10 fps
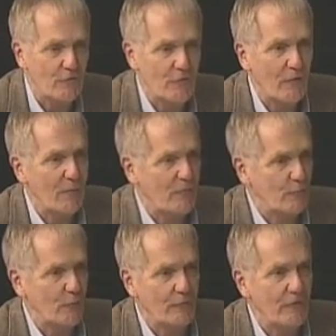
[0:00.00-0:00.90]
You're very
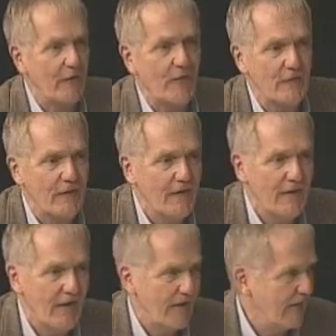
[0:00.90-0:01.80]
much revered
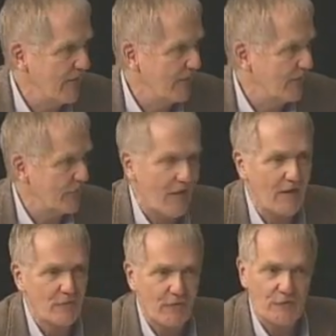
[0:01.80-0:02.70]
in the
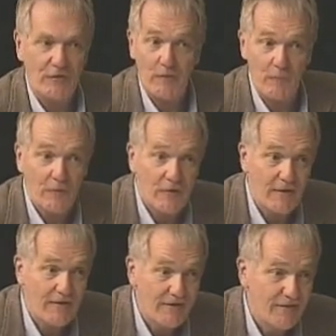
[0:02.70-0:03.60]
science fiction
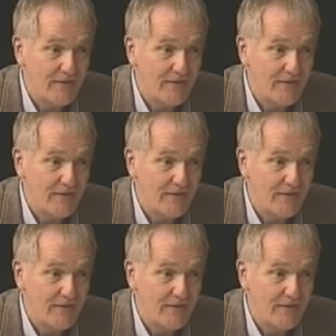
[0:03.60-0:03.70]
community.